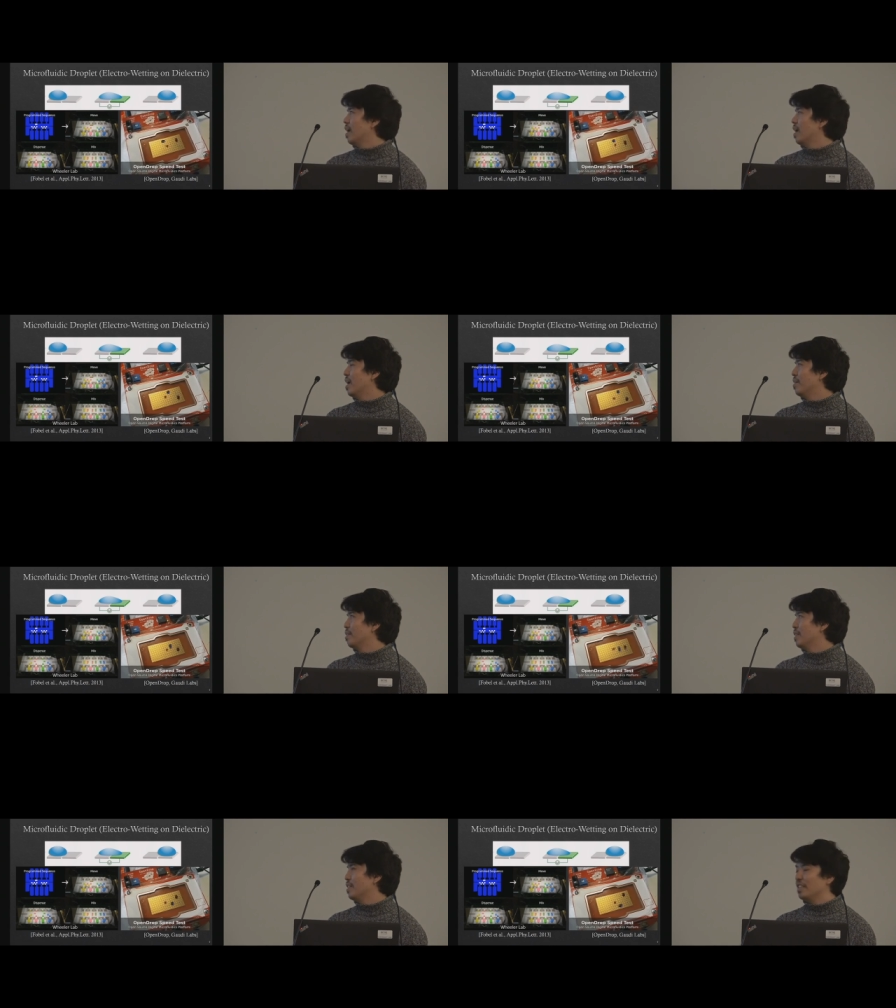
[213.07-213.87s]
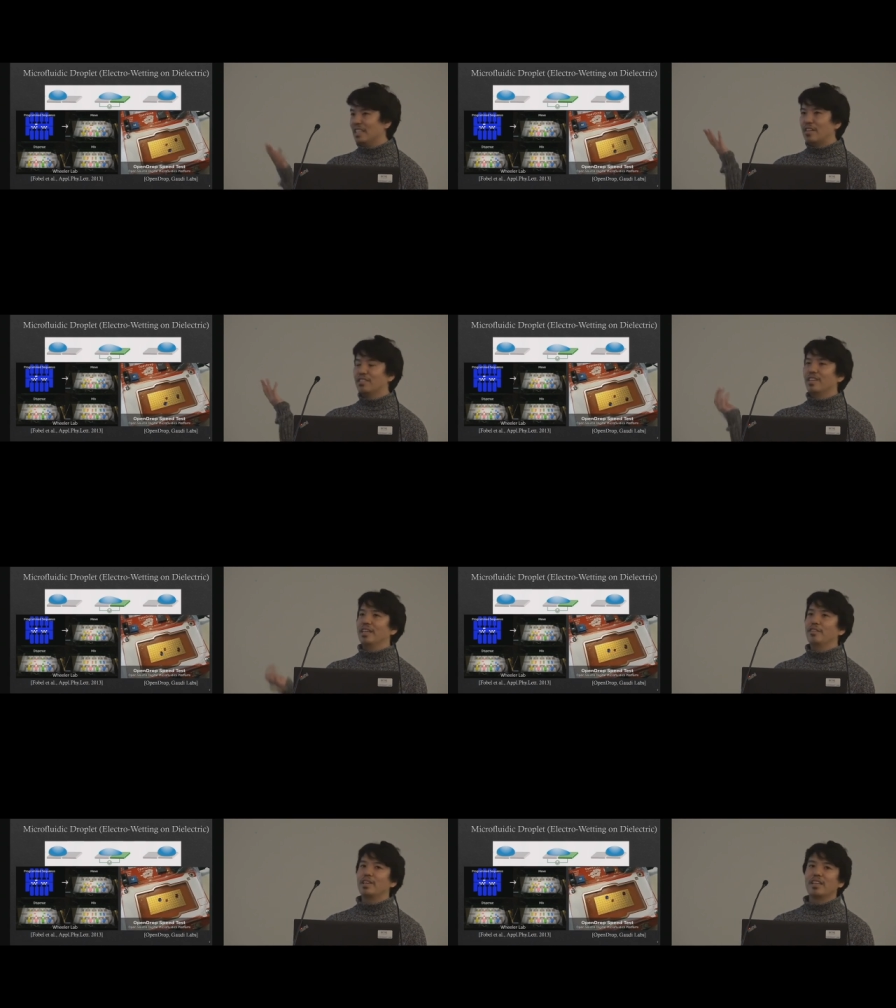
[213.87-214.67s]
and this is
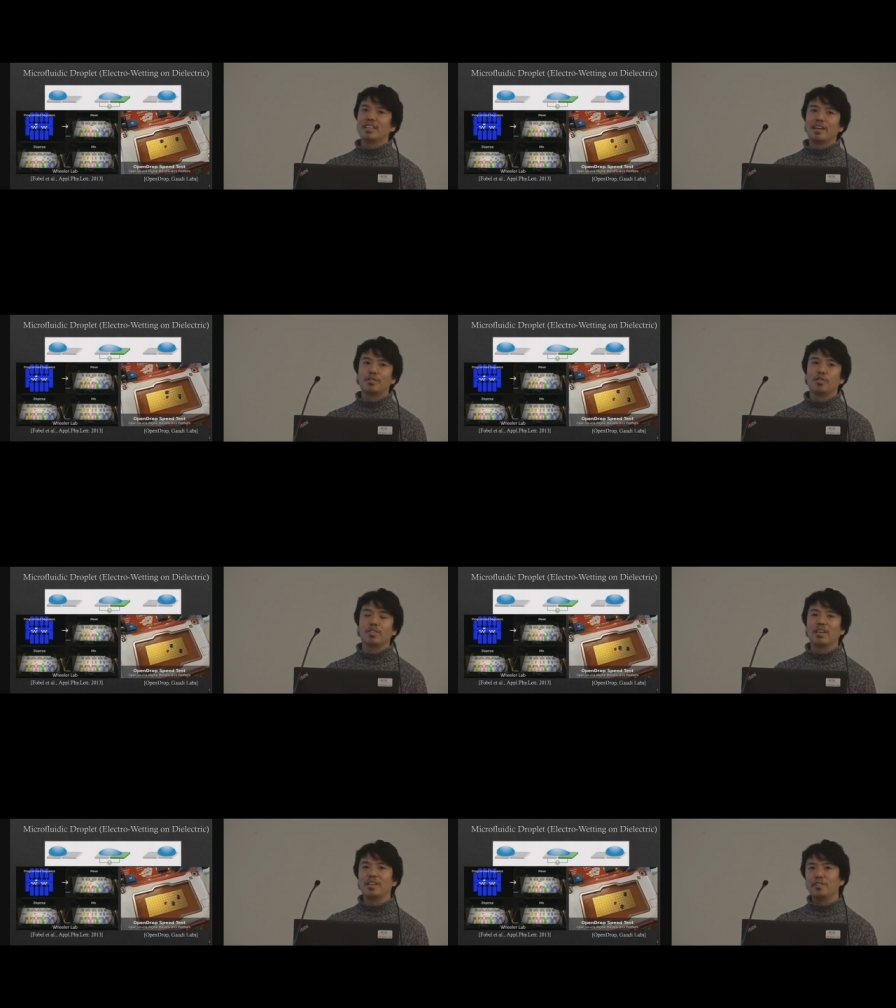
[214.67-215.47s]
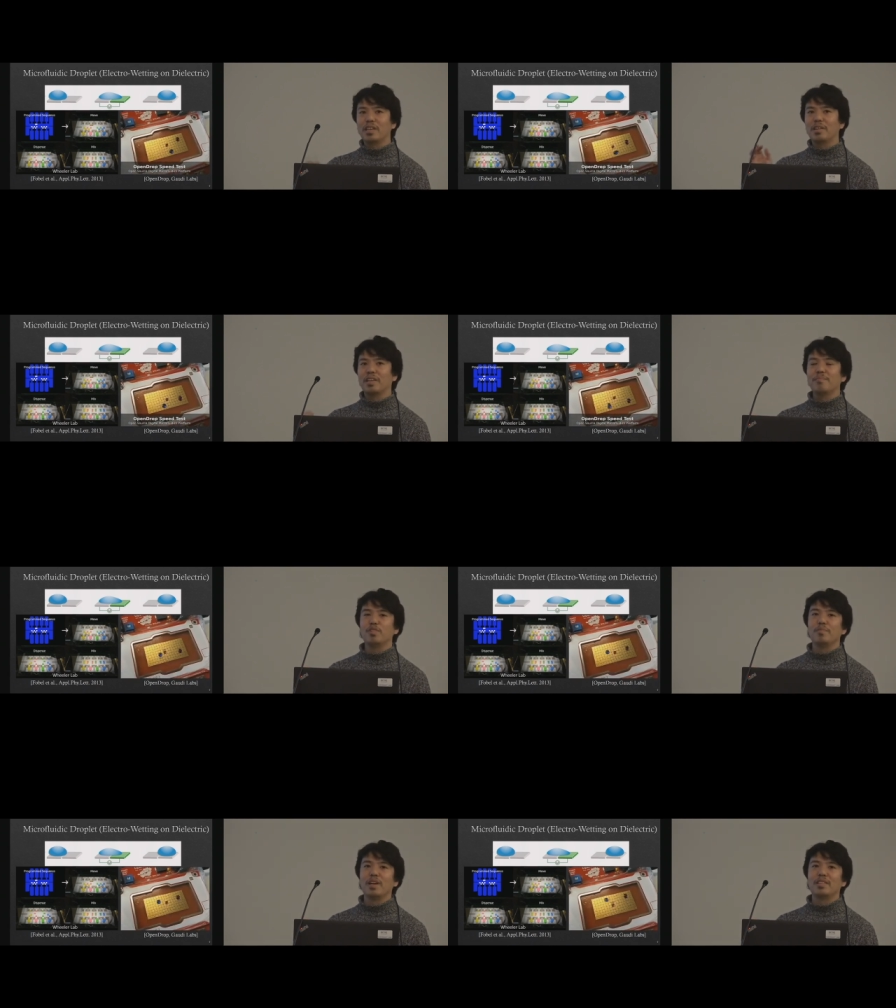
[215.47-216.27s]
actually you can download and you can
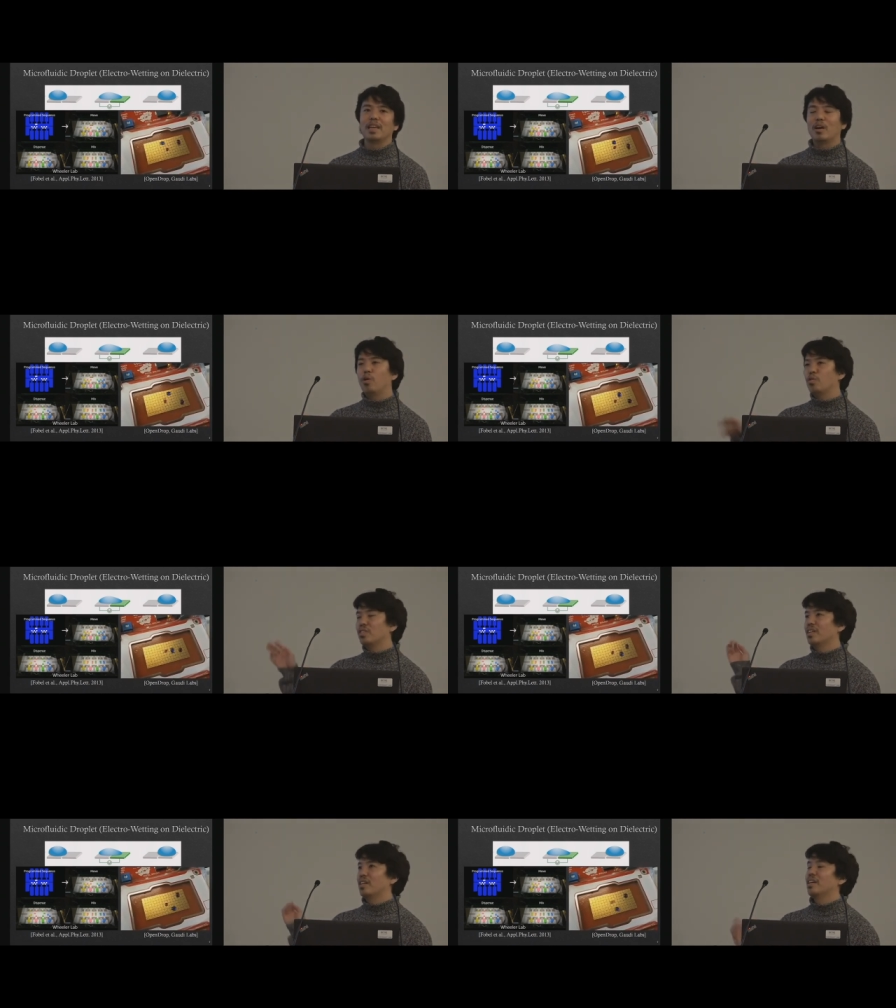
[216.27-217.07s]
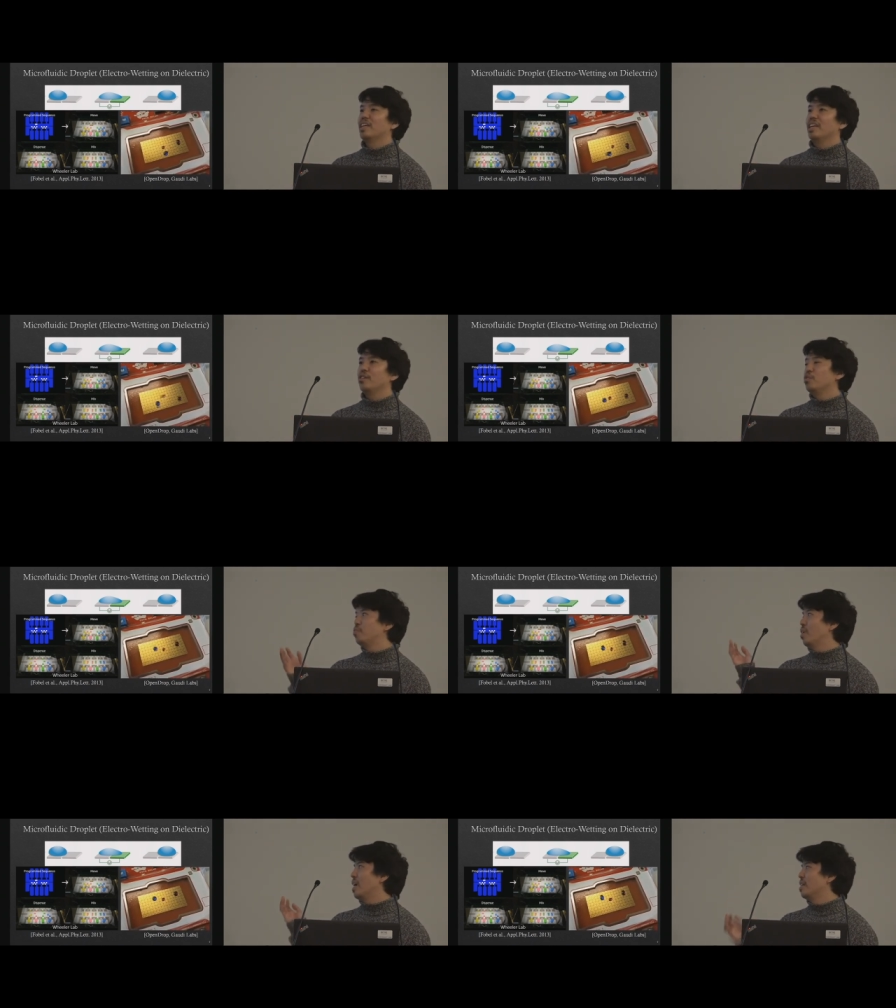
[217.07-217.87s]
implement all the Eagle
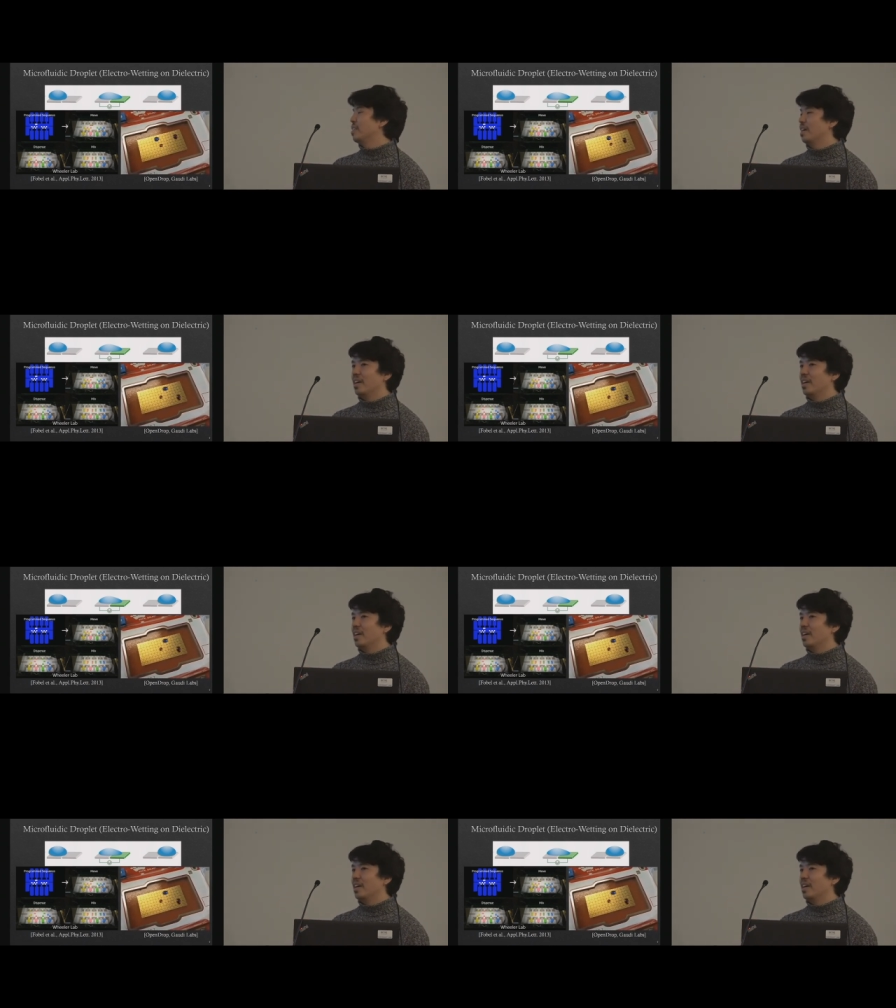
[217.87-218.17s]
files,